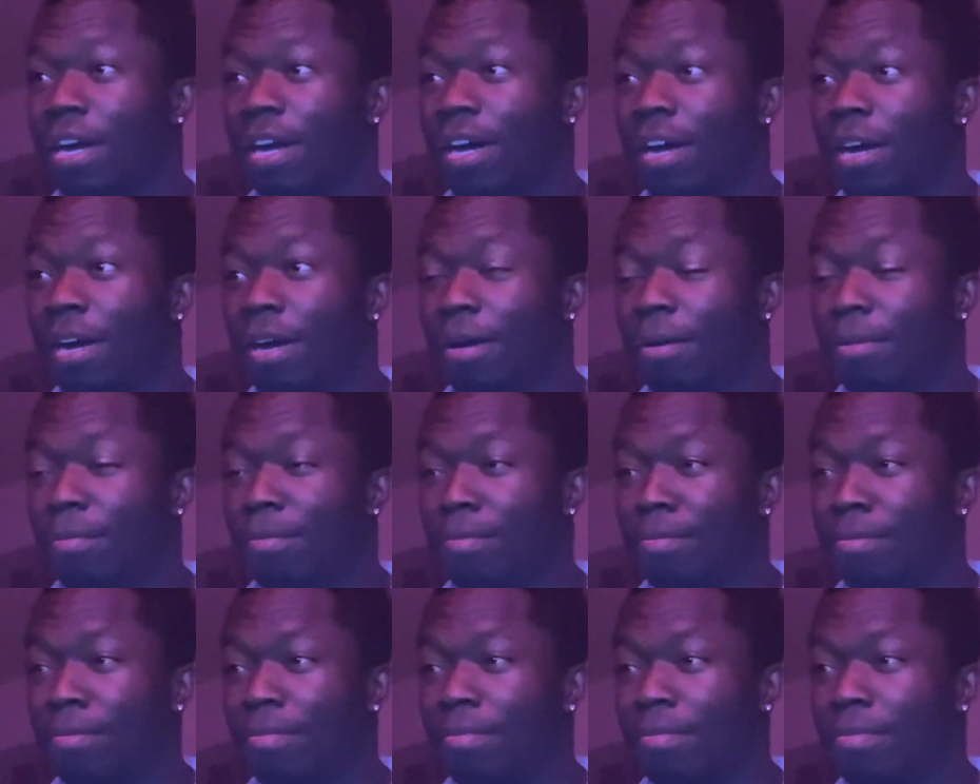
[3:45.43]

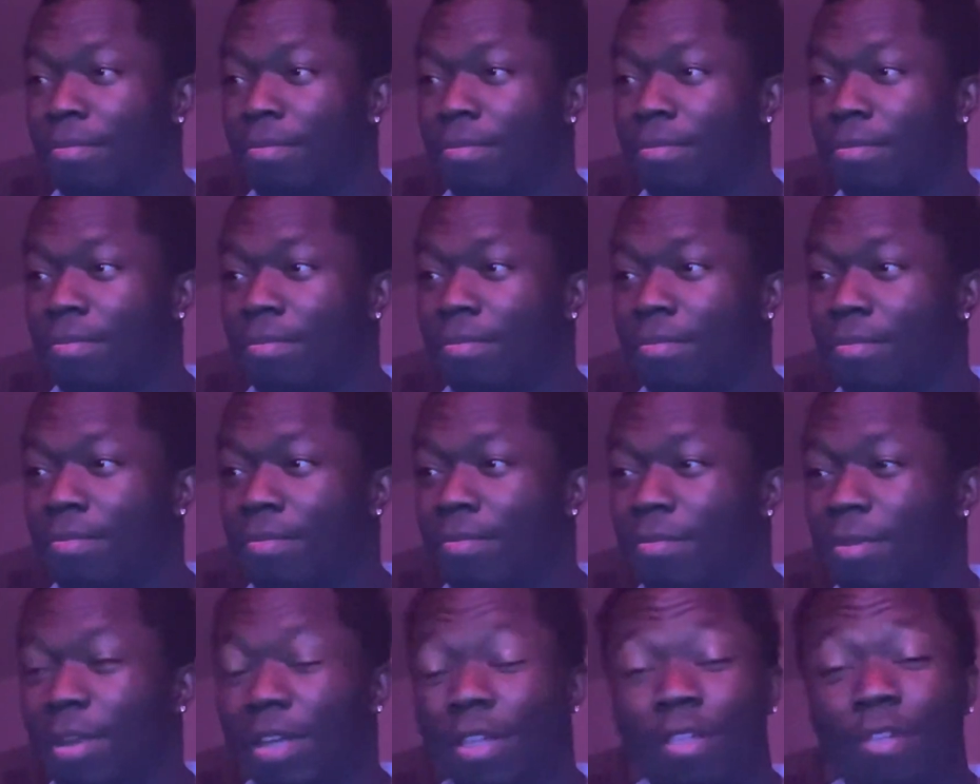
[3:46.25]
Um,
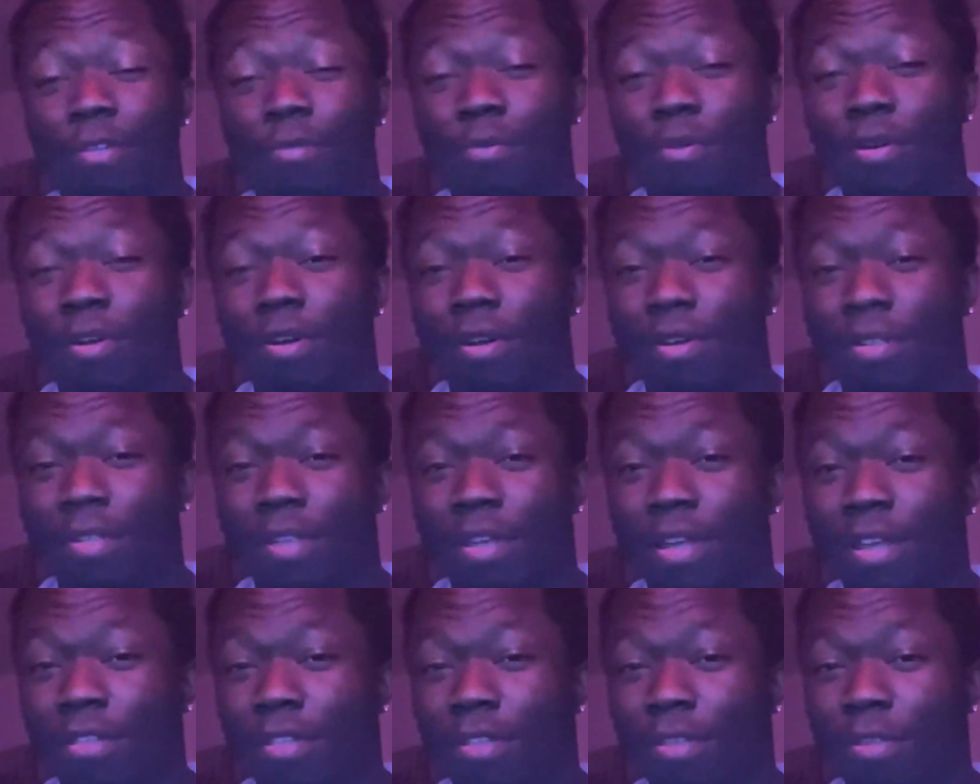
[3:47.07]
it just works.
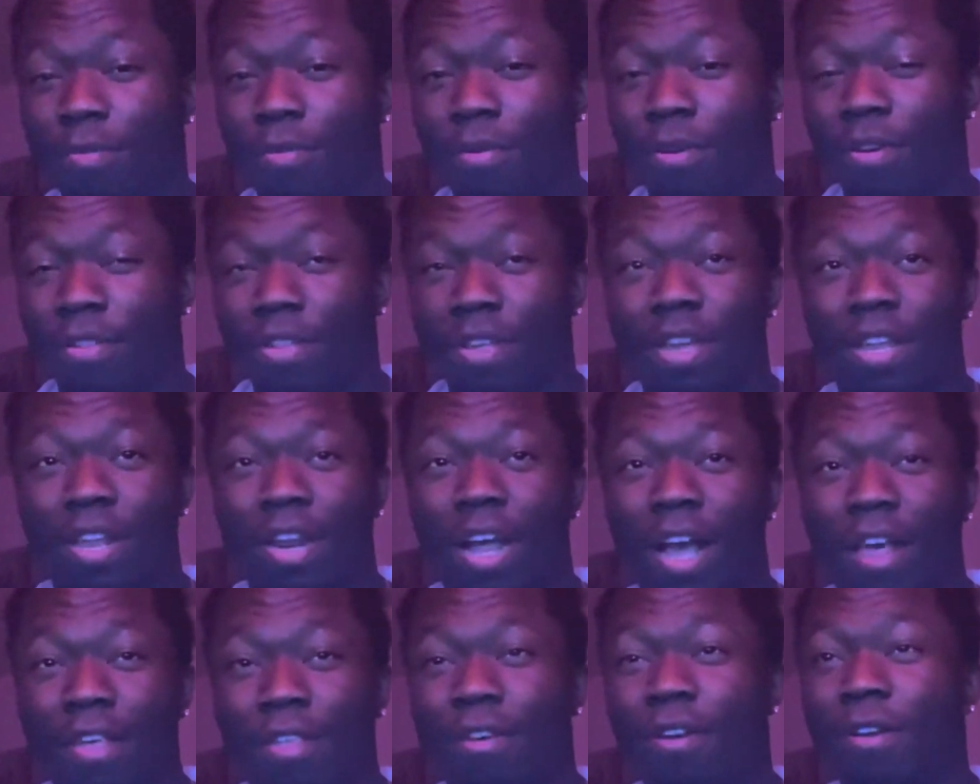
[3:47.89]
It just works. And
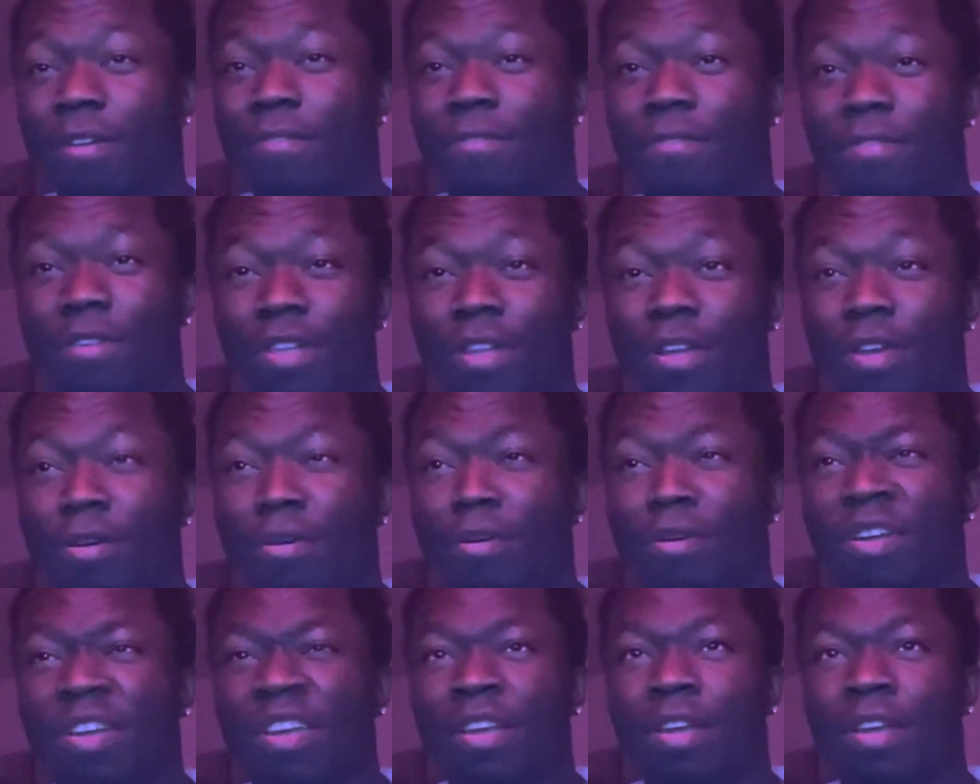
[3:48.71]
I saw the video.